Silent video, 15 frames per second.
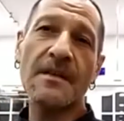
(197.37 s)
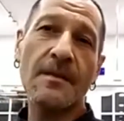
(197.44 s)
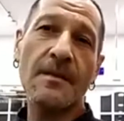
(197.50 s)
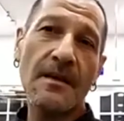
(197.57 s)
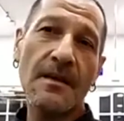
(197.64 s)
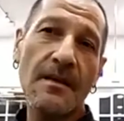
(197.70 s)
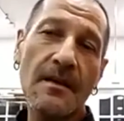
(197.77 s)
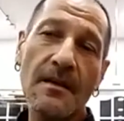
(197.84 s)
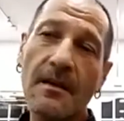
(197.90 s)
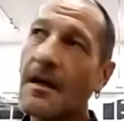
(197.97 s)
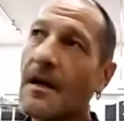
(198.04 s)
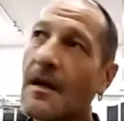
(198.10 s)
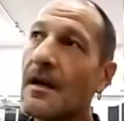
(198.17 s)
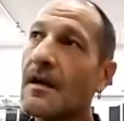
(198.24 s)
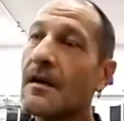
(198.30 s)
Uh,
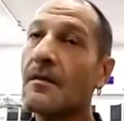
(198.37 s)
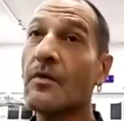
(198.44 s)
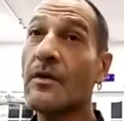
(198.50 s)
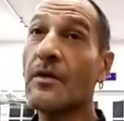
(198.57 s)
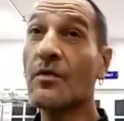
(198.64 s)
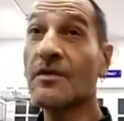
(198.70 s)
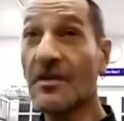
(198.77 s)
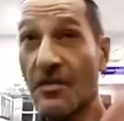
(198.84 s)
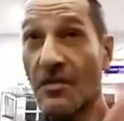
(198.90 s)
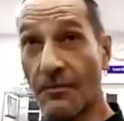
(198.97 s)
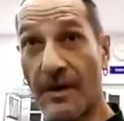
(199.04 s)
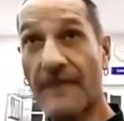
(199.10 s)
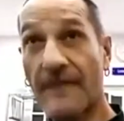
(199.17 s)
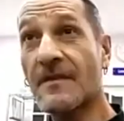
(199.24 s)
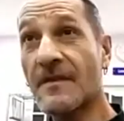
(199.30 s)
we also do
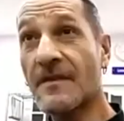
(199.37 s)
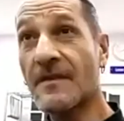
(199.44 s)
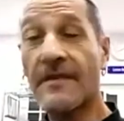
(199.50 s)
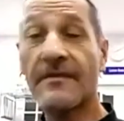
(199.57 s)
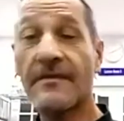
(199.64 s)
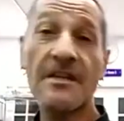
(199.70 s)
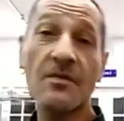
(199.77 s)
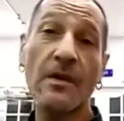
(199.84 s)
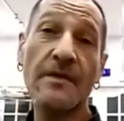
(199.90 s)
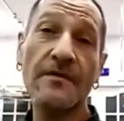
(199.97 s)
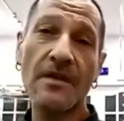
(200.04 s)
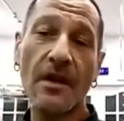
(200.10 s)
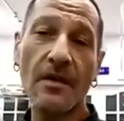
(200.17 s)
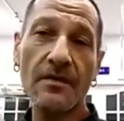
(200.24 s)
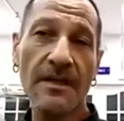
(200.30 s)
breakfast seven days a week
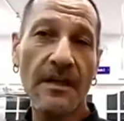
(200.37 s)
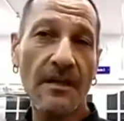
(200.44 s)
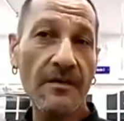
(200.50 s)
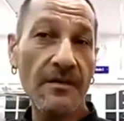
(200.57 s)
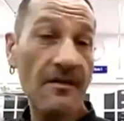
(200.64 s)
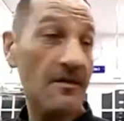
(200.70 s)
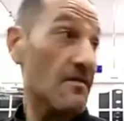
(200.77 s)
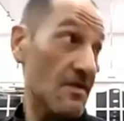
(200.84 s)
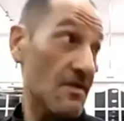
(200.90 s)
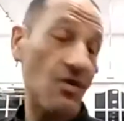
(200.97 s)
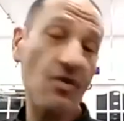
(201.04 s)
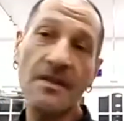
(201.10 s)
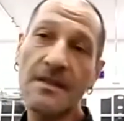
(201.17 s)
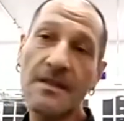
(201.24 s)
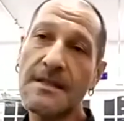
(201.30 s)
at the hotel. The
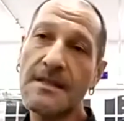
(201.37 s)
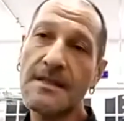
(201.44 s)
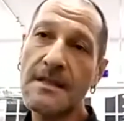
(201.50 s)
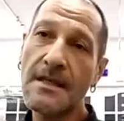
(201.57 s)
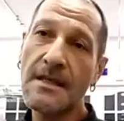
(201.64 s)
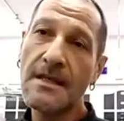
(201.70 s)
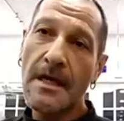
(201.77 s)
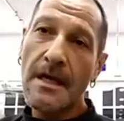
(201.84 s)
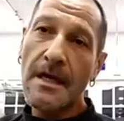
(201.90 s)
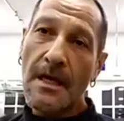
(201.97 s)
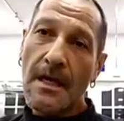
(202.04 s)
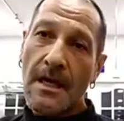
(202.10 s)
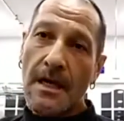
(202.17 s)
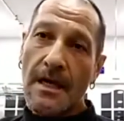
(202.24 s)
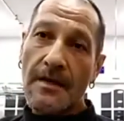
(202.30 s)
students
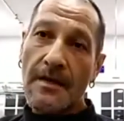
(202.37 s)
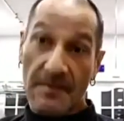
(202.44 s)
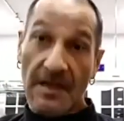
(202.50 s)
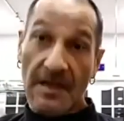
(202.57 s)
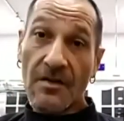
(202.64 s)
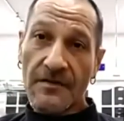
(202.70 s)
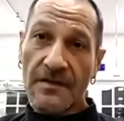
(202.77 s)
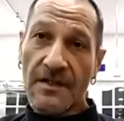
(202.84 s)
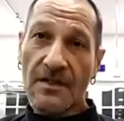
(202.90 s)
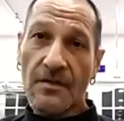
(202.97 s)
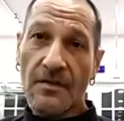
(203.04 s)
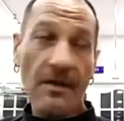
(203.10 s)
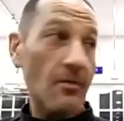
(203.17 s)
themselves are doing.